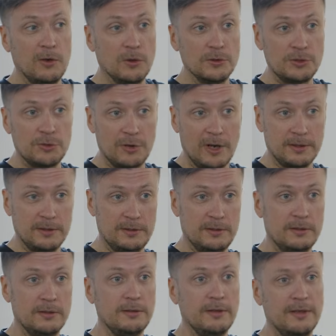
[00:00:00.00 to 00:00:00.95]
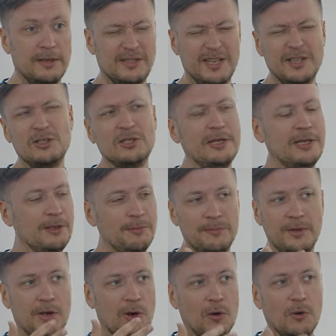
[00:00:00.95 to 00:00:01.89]
construct essentially
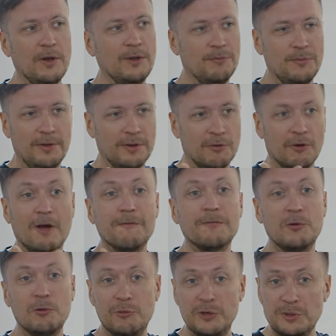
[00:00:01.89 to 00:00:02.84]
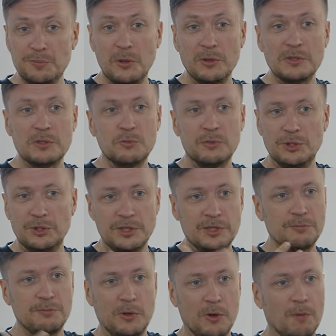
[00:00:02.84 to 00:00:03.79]
the graphical response, which
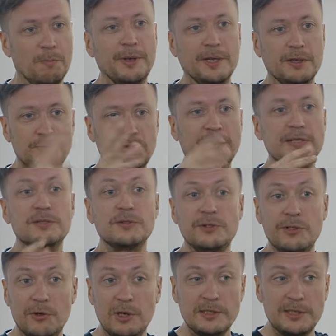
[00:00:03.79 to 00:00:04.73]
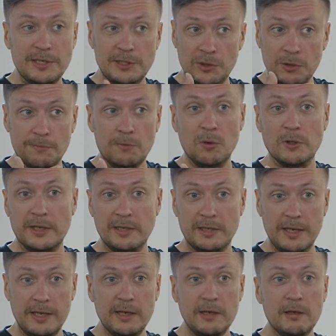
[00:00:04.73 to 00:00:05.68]
is a big JSON serialization of all that
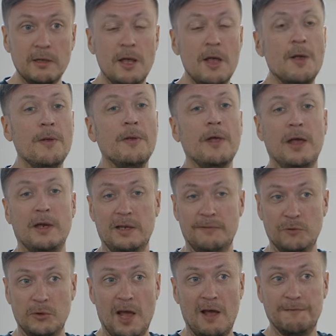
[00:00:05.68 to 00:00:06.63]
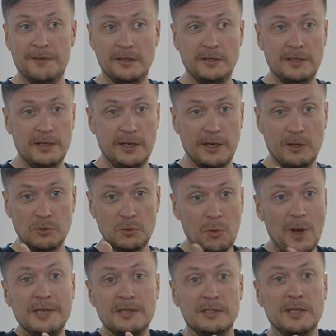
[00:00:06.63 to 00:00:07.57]
data, and it would have that data now
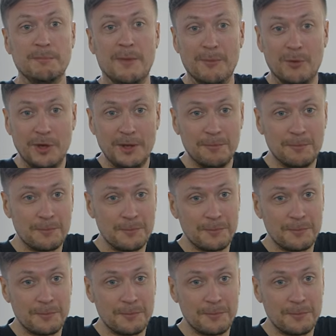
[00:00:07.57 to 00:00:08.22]
twice in memory.